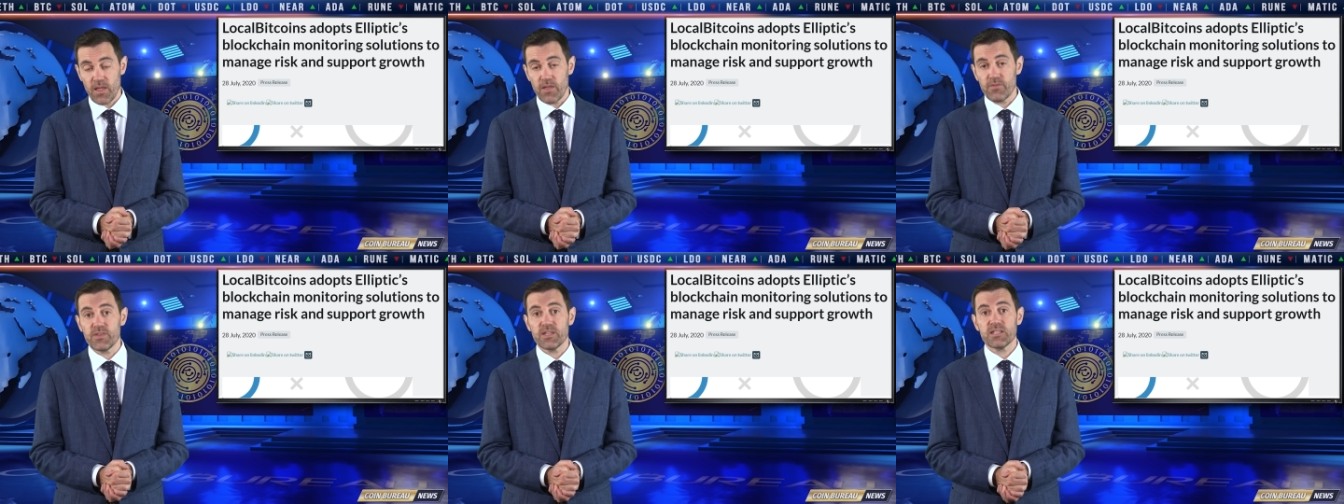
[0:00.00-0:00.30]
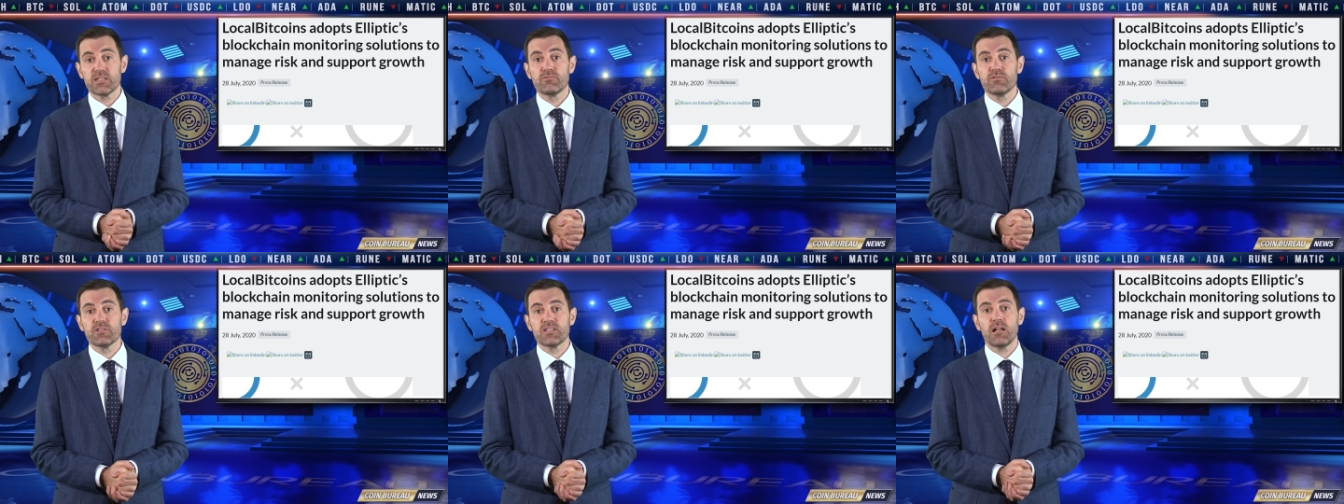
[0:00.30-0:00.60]

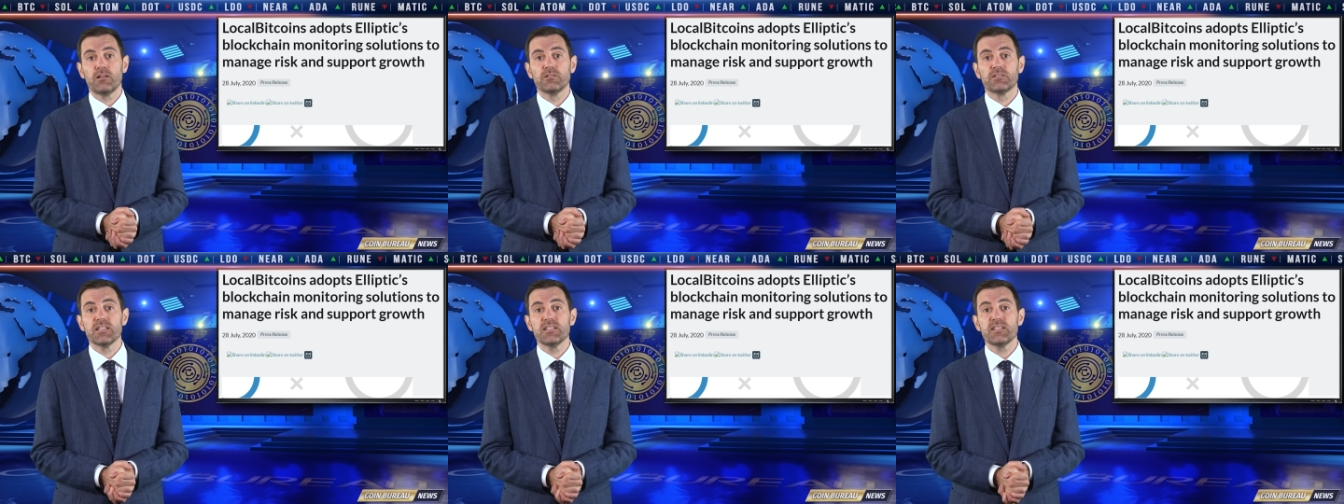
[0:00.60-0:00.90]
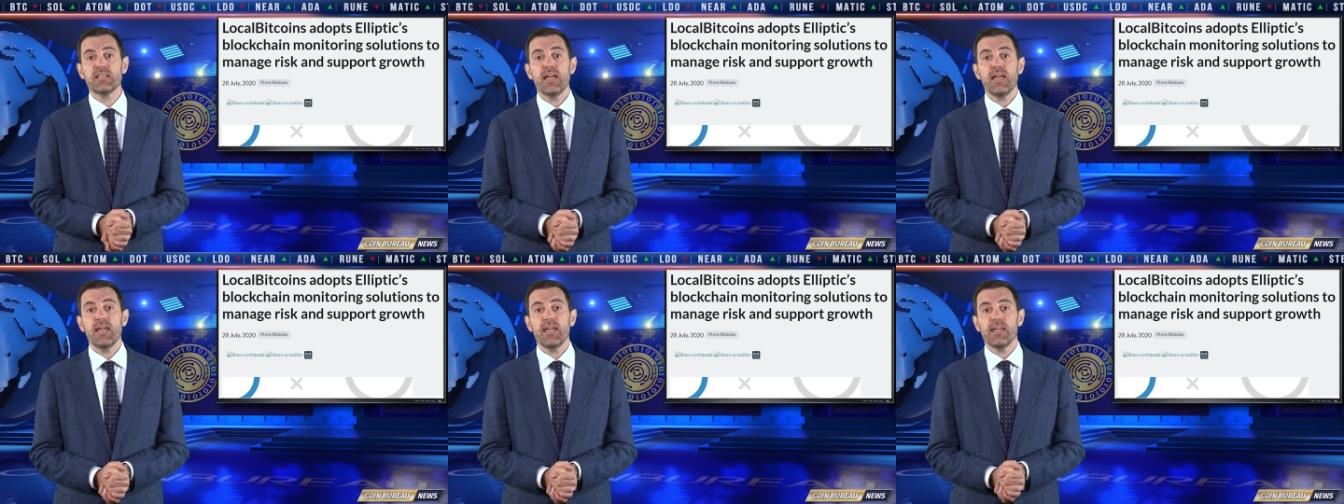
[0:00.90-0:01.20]
This
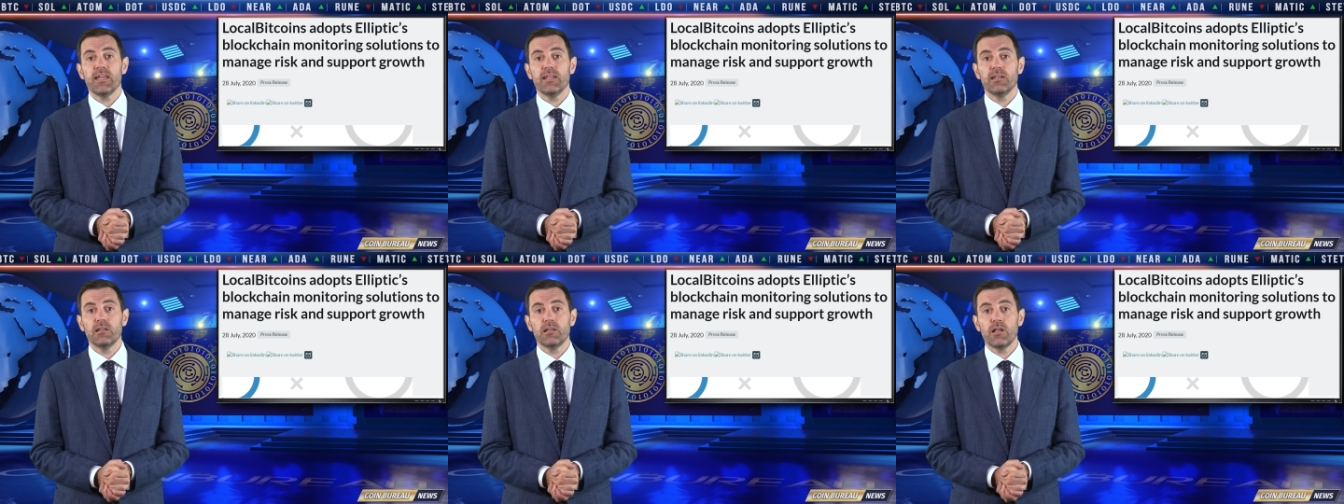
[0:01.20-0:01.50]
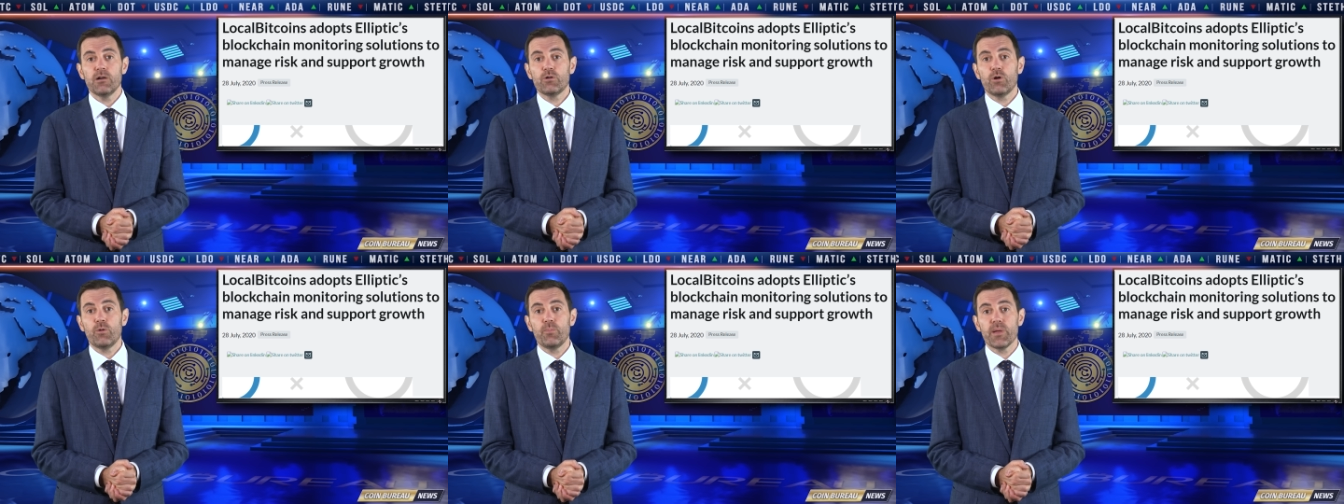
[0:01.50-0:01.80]
resulted in
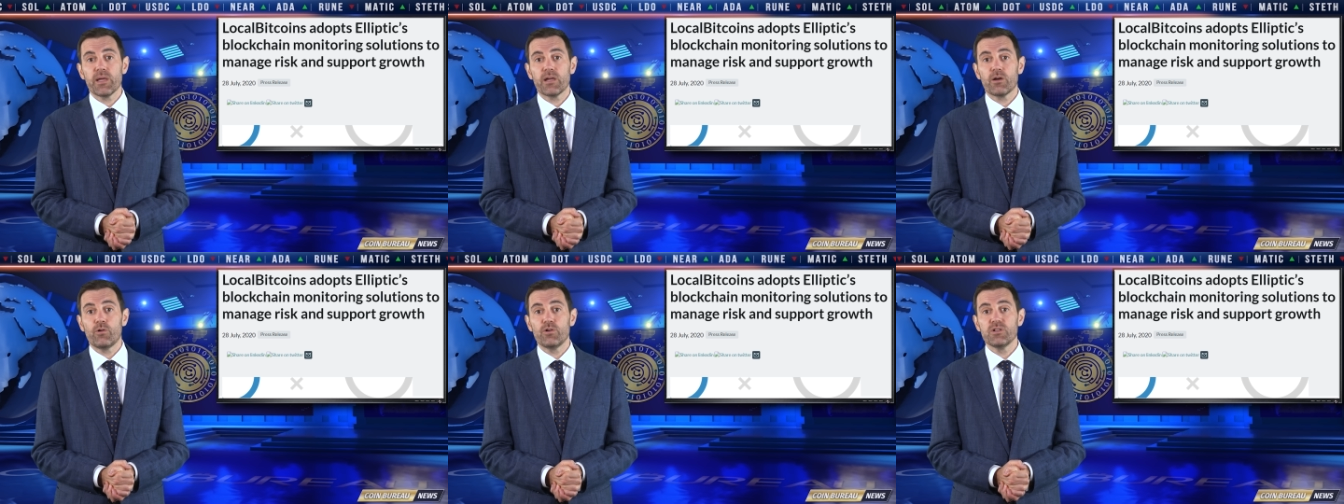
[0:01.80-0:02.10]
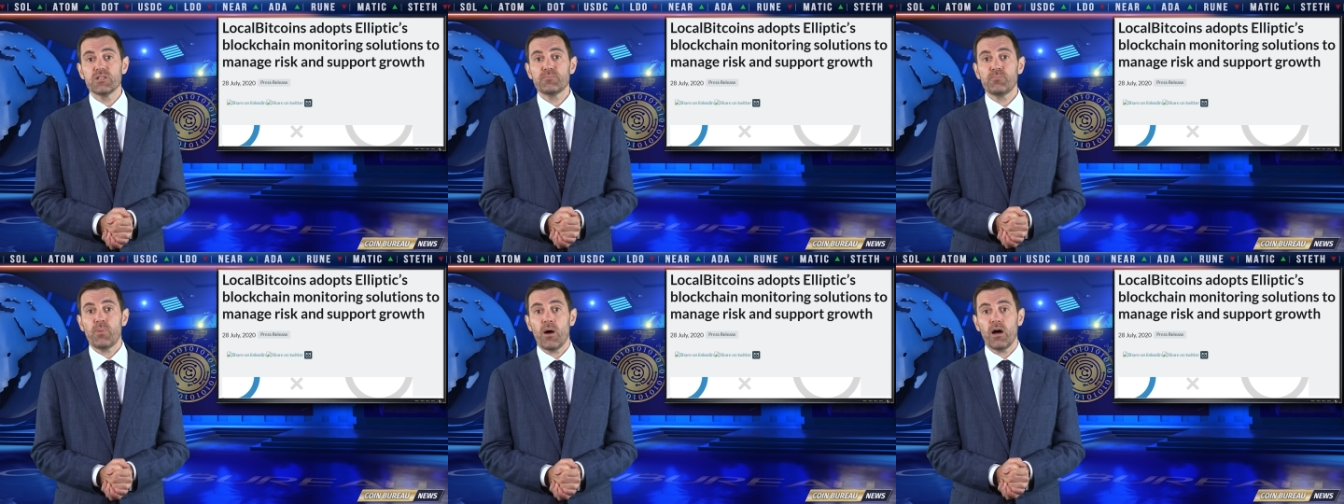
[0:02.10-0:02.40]

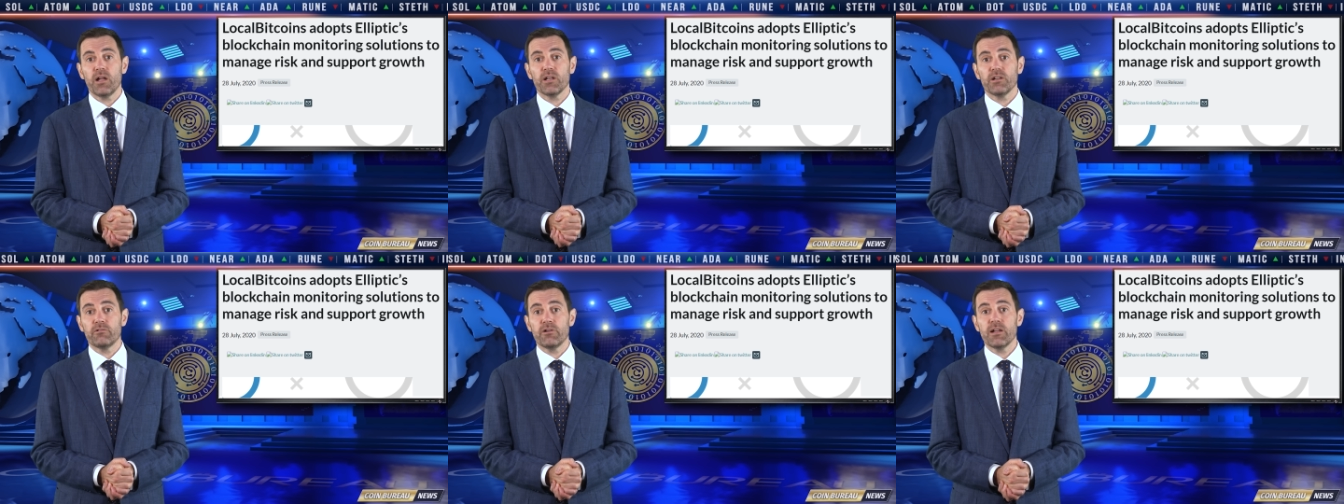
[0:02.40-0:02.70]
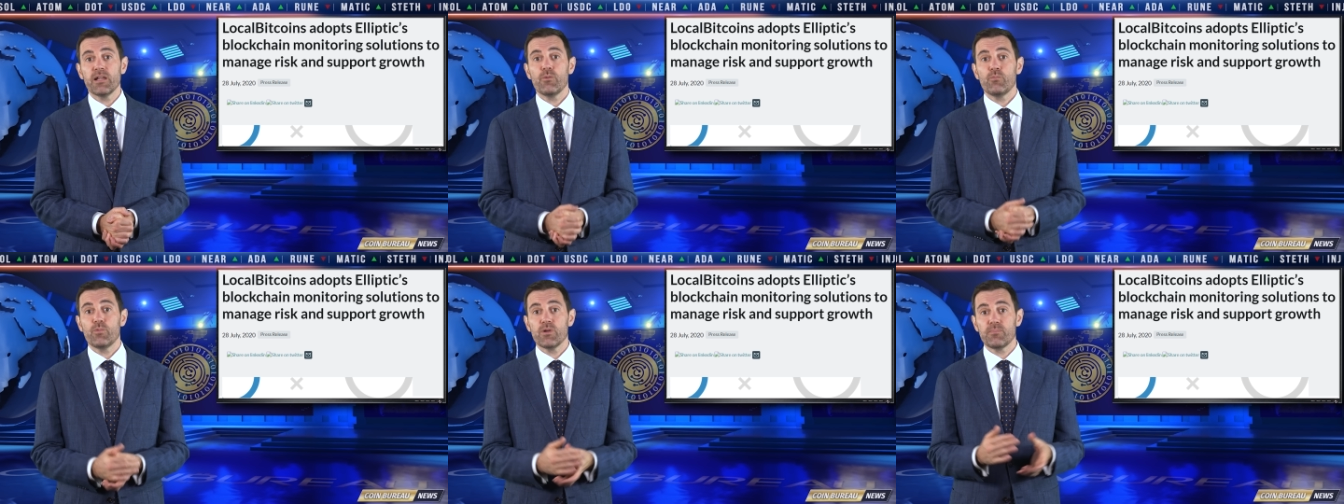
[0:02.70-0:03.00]
LocalBitcoins
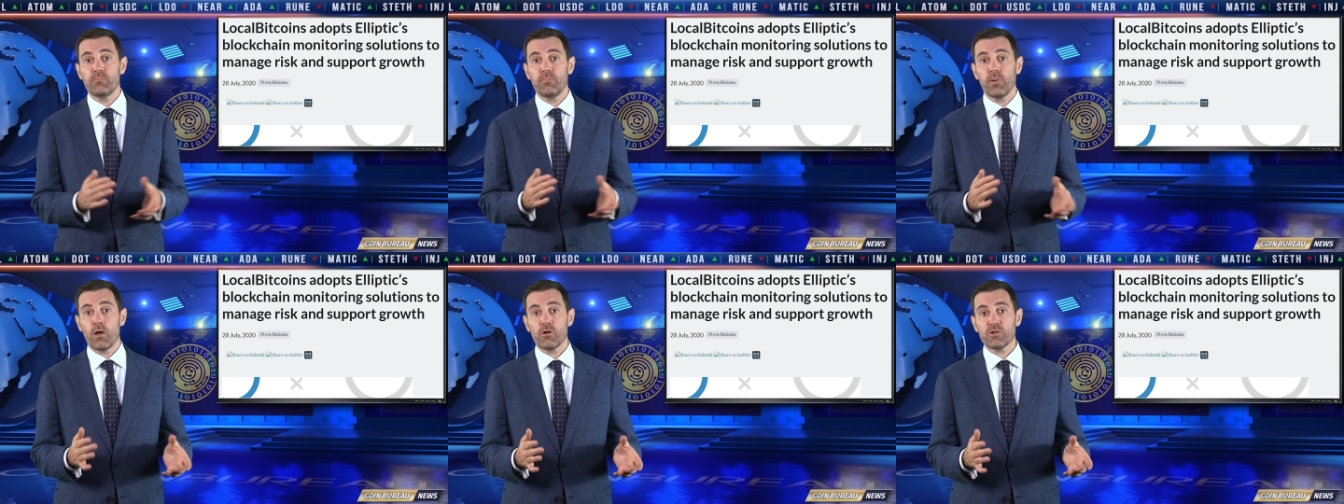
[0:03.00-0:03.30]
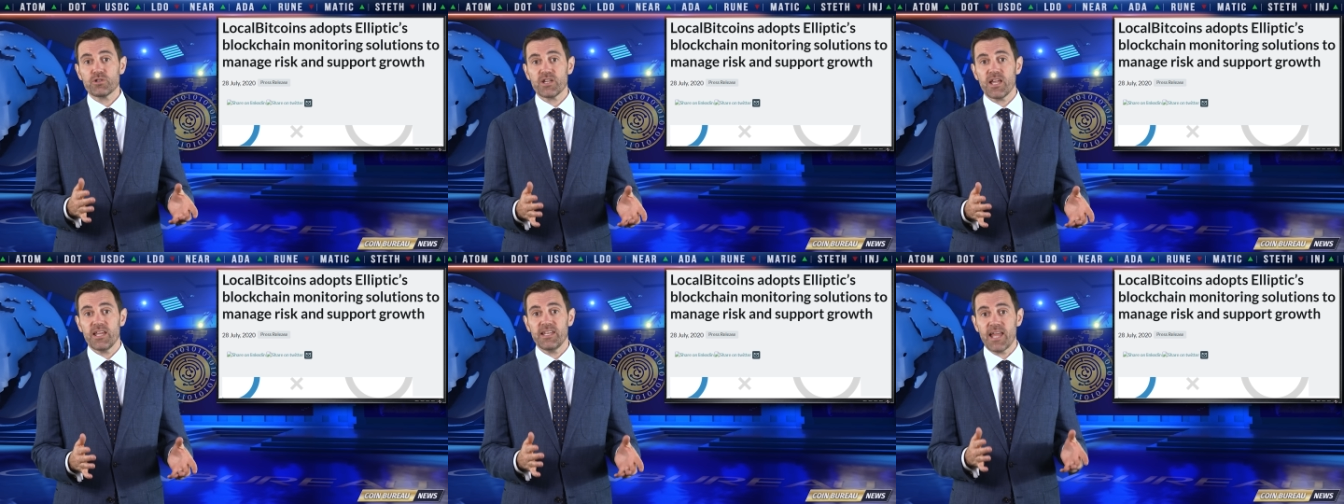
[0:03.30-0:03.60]
partnering with
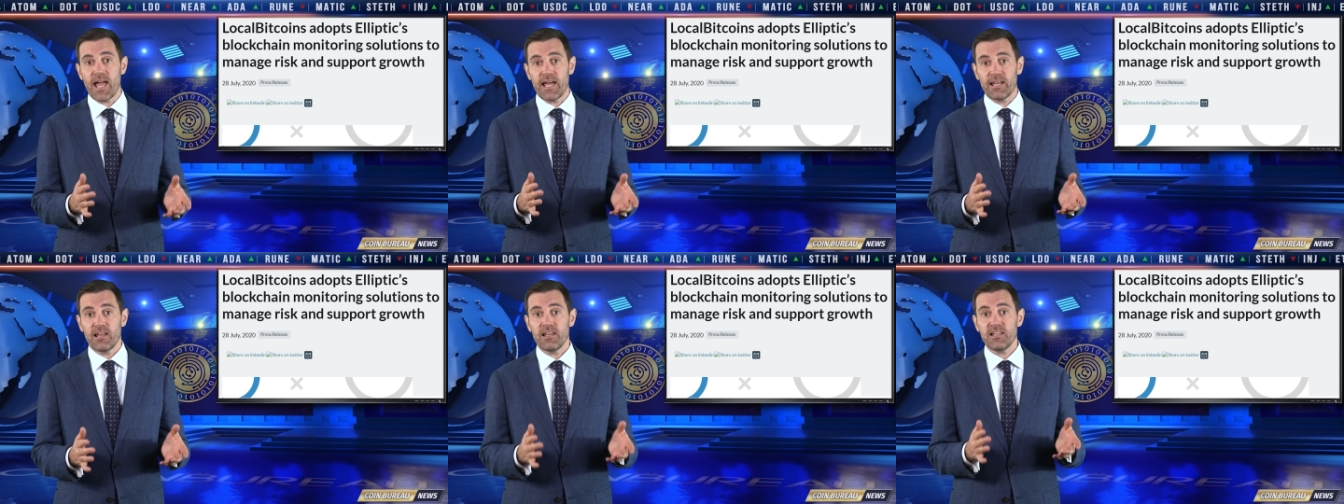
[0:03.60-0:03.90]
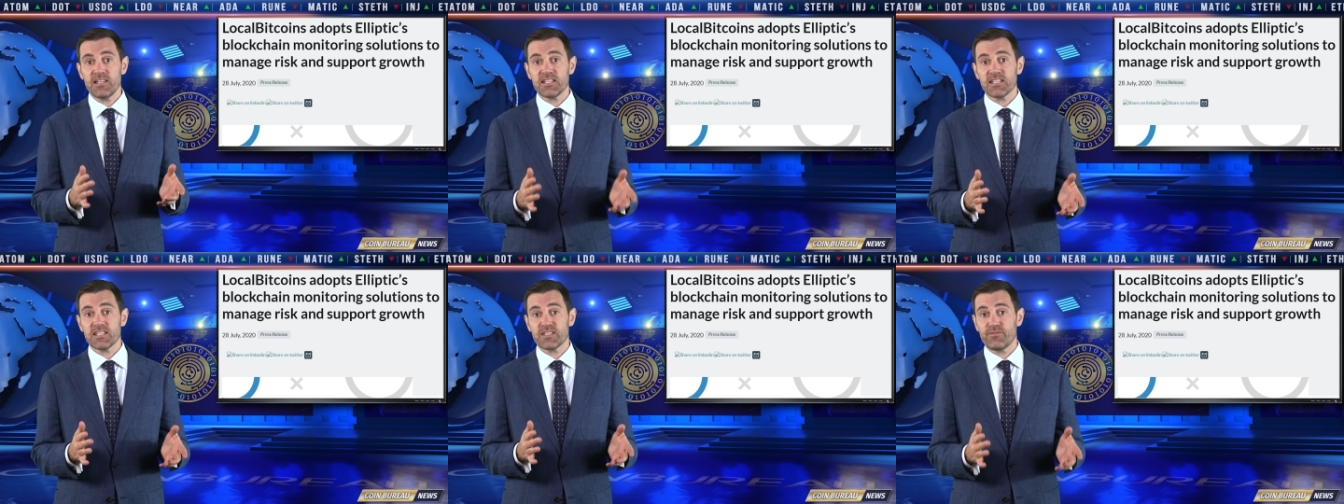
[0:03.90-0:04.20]
blockchain
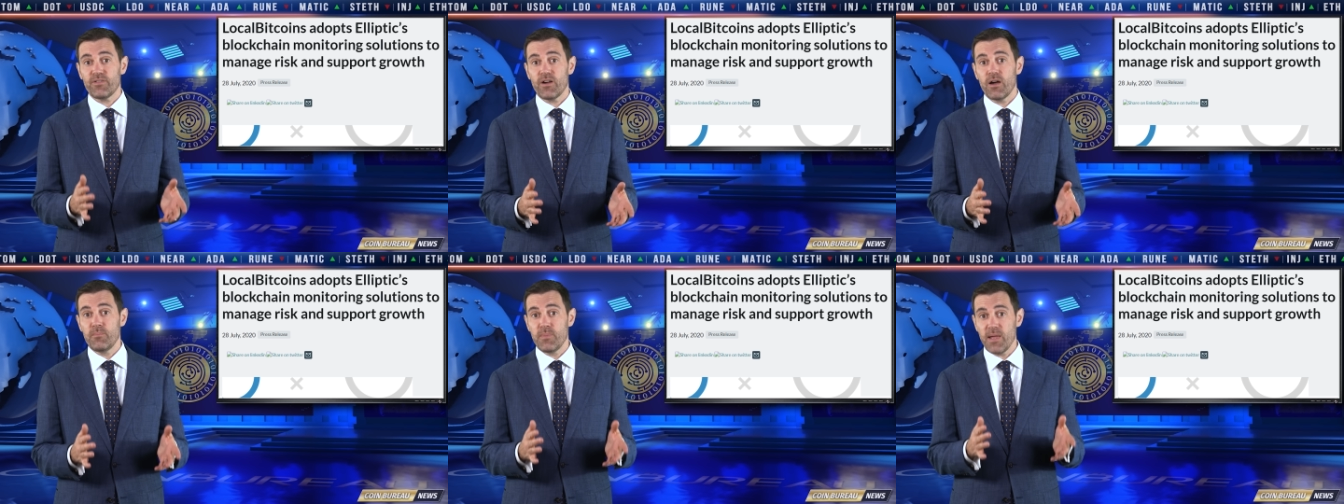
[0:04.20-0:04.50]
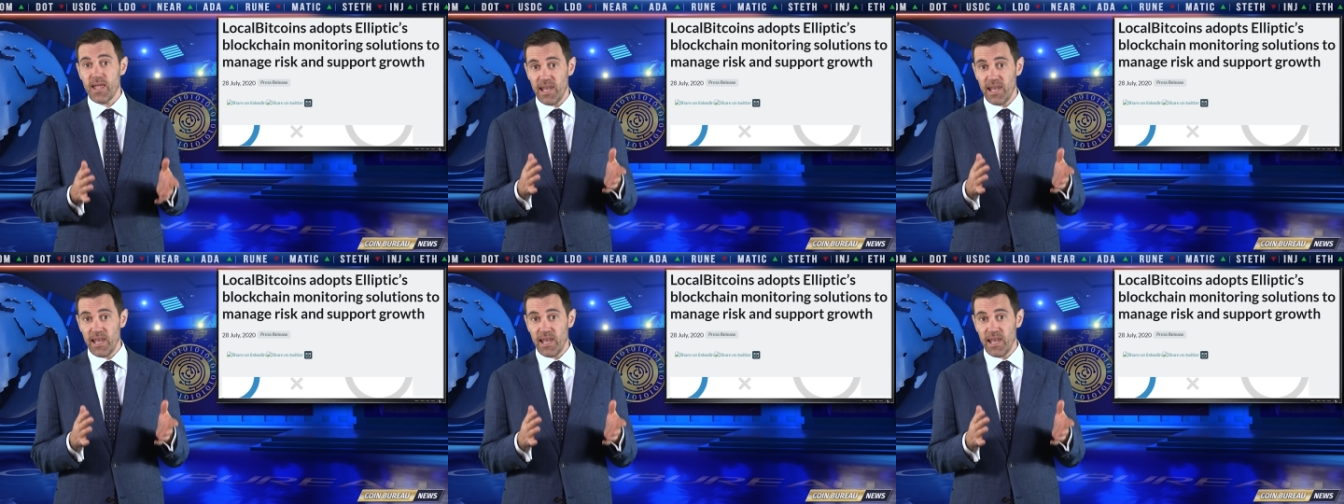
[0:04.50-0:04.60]
analytics firm